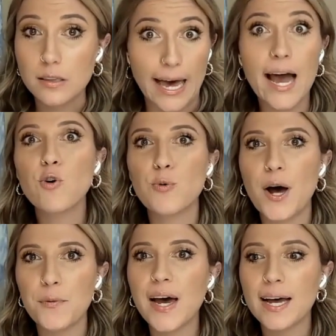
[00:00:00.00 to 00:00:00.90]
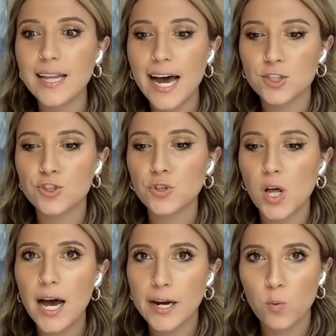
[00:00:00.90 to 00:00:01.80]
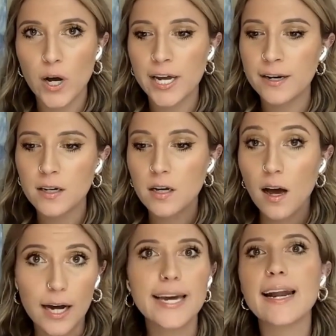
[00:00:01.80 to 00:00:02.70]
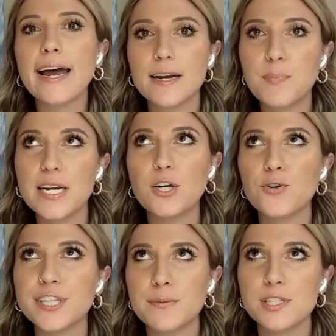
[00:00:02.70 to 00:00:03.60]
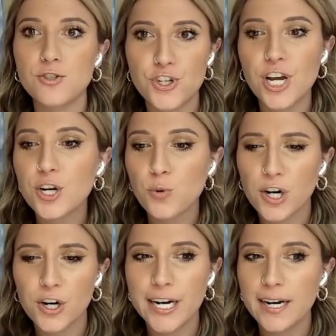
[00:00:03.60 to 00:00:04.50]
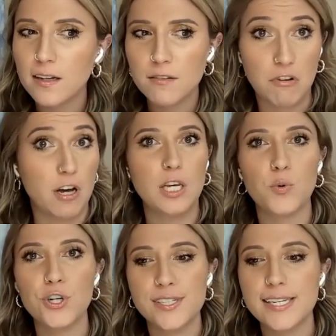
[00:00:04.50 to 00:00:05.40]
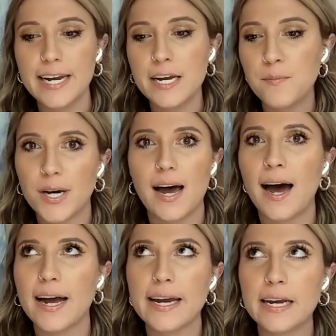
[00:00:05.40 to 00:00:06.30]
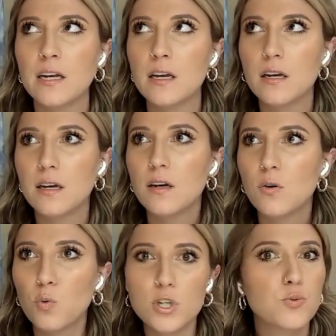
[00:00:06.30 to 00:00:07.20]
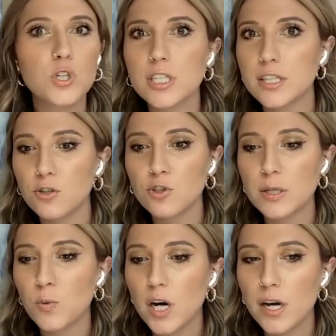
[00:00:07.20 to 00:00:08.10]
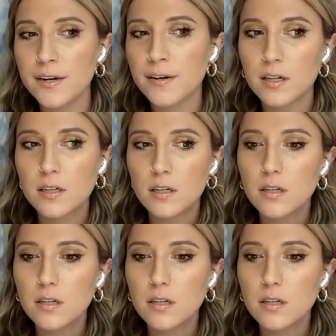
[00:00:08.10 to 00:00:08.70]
loud about that last July when, again, I had been hearing them since January, thought they were insane, but I was really the only one